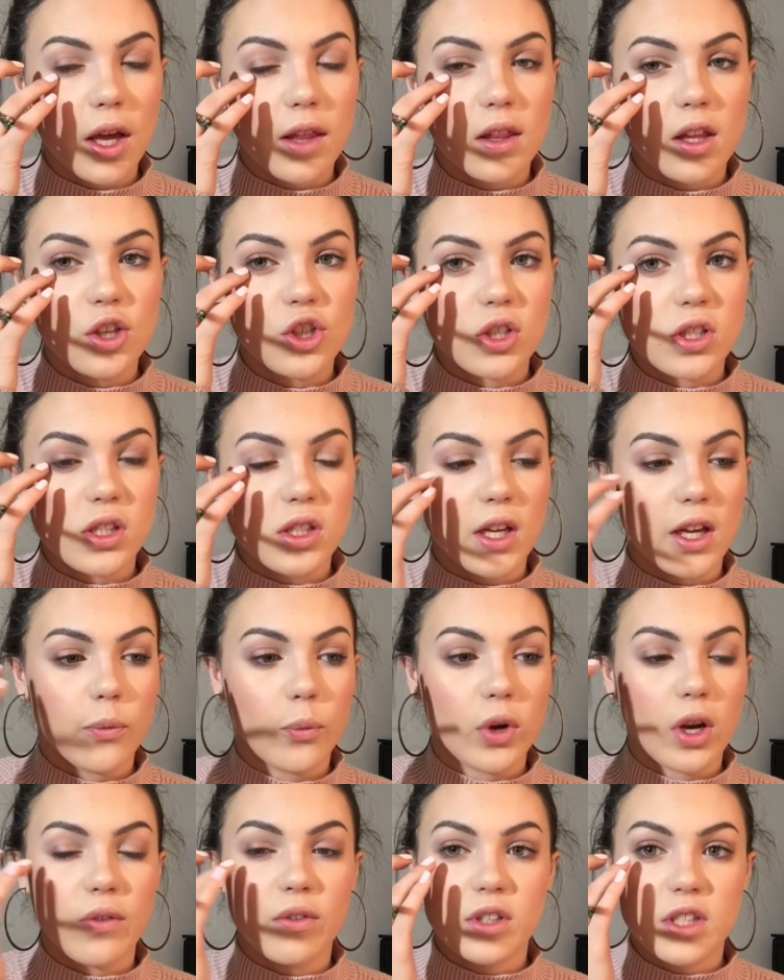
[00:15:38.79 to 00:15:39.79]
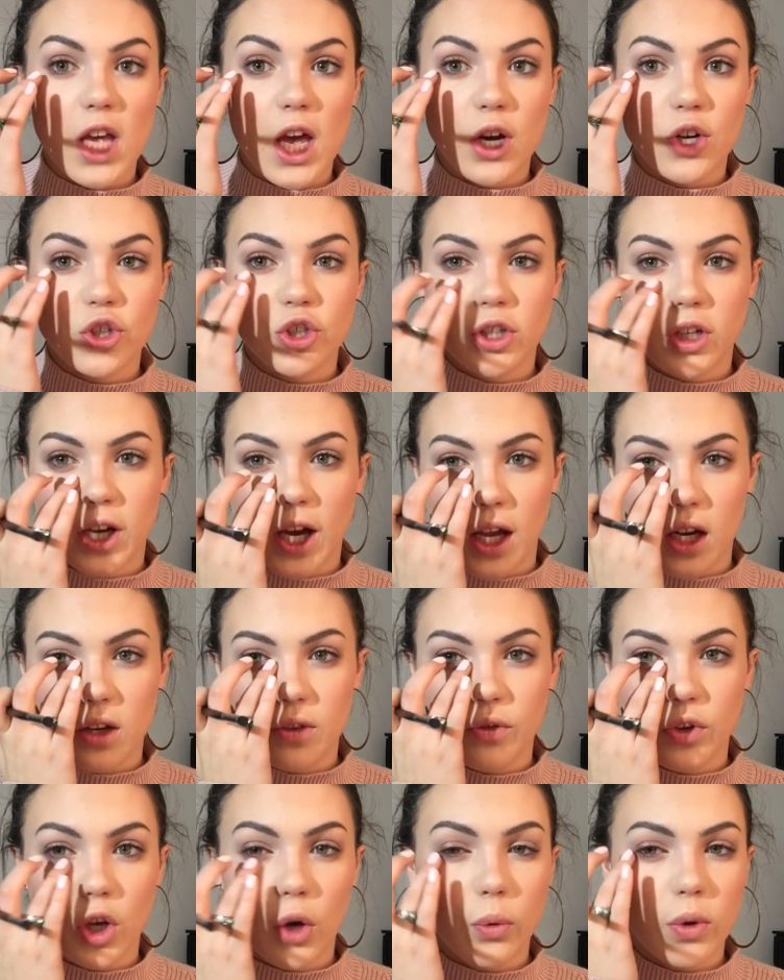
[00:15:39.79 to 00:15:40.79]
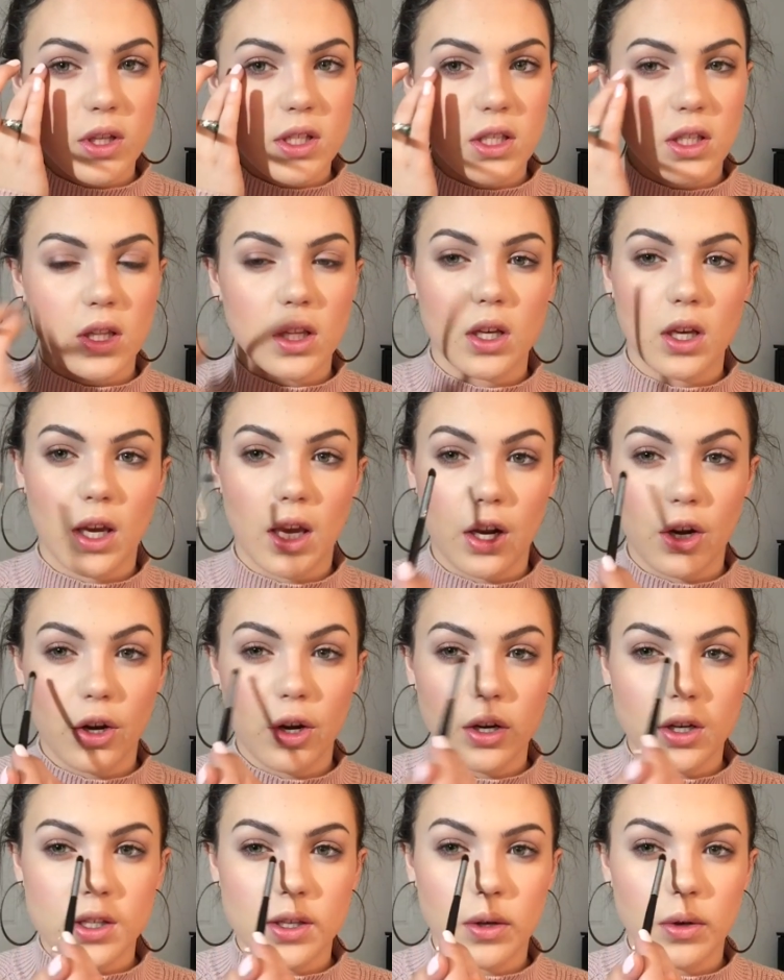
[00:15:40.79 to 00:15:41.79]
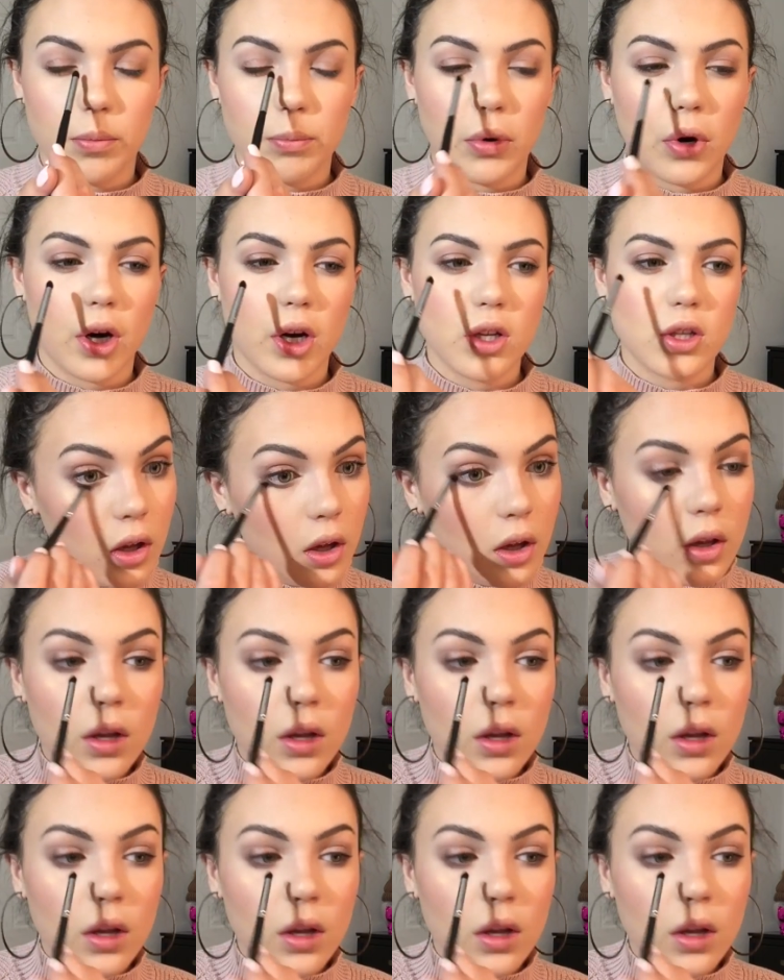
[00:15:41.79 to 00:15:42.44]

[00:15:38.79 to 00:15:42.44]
and then just let whatever's extra kind of go into the inner part.